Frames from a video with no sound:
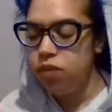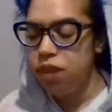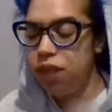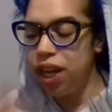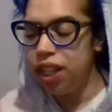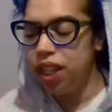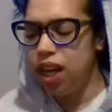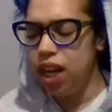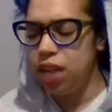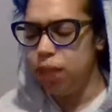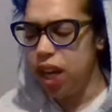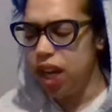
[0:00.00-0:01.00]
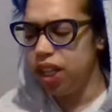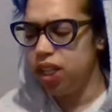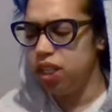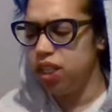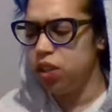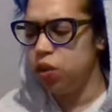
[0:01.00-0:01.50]
finding a lot of
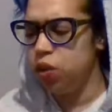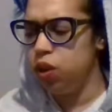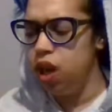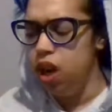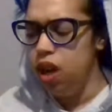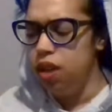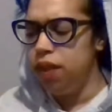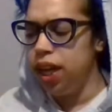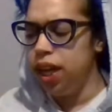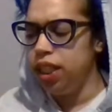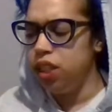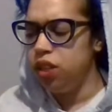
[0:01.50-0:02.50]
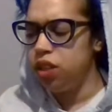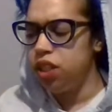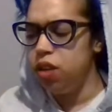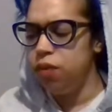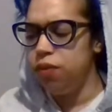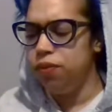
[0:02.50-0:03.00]
blockages, or finding
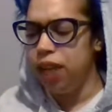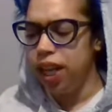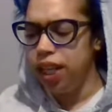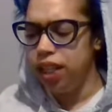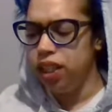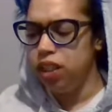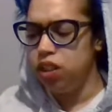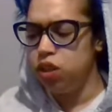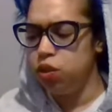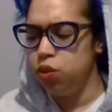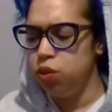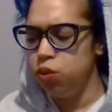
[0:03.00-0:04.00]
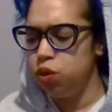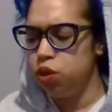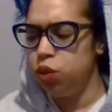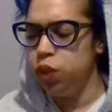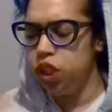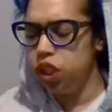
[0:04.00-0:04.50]
yourself fighting to
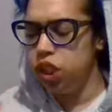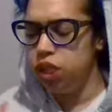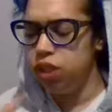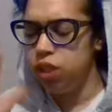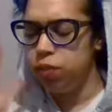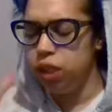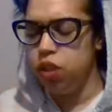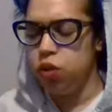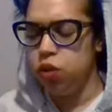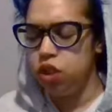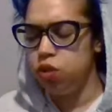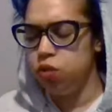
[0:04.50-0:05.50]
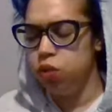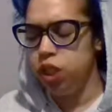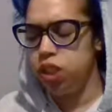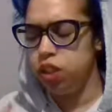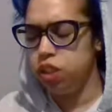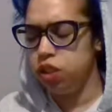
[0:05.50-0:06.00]
achieve something or to
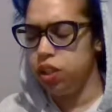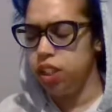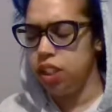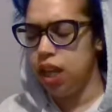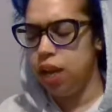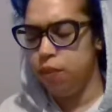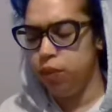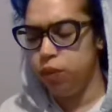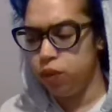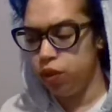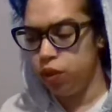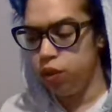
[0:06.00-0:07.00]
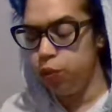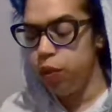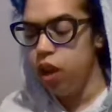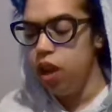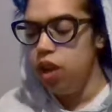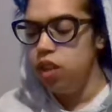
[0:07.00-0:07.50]
reach a certain type of goal.
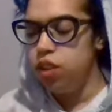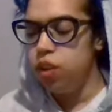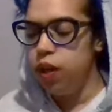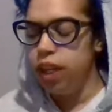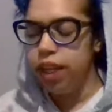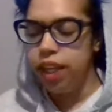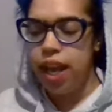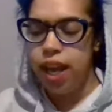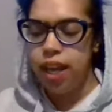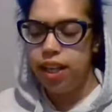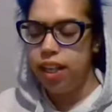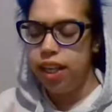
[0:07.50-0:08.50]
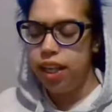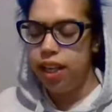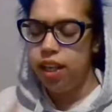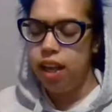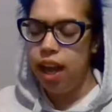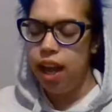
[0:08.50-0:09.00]
So again,
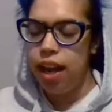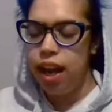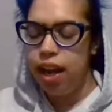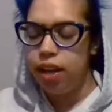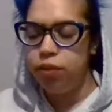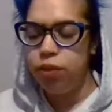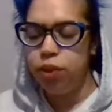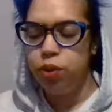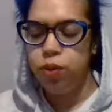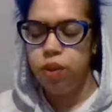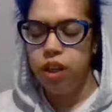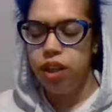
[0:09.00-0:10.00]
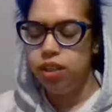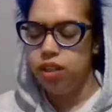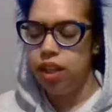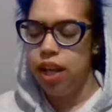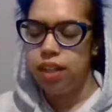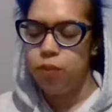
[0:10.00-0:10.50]
a lot of you,
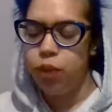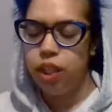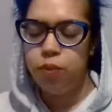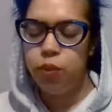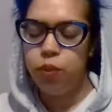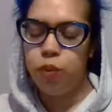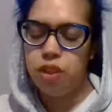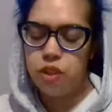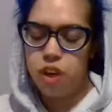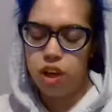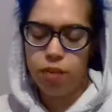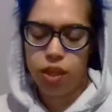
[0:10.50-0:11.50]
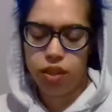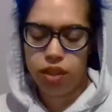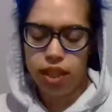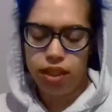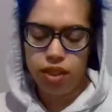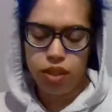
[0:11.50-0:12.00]
when we talk about
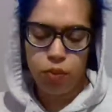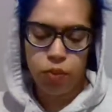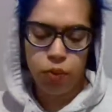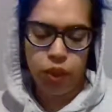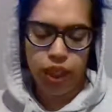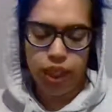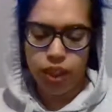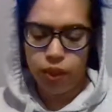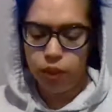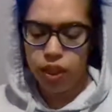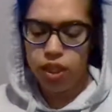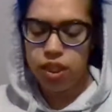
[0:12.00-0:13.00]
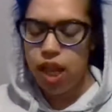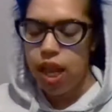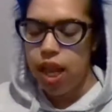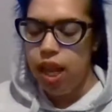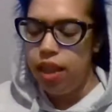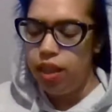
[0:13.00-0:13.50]
at this point anyways,
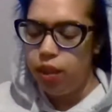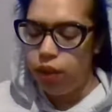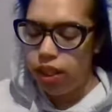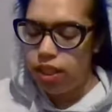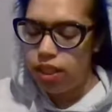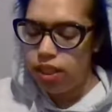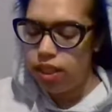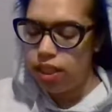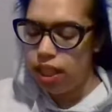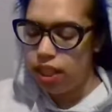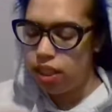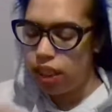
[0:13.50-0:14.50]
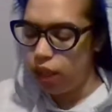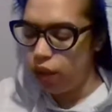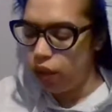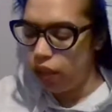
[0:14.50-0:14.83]
there is a sense here